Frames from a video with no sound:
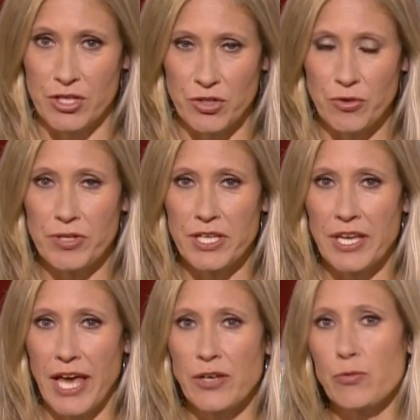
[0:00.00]

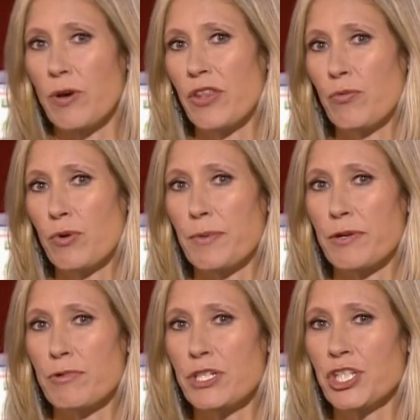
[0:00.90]
Union and whether we'll
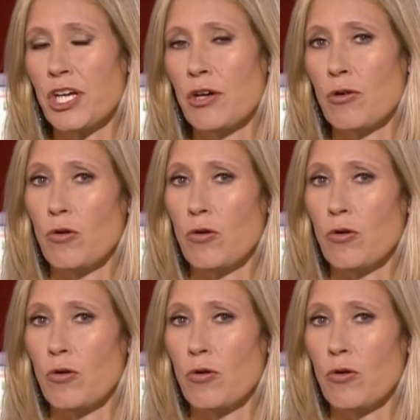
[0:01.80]
be richer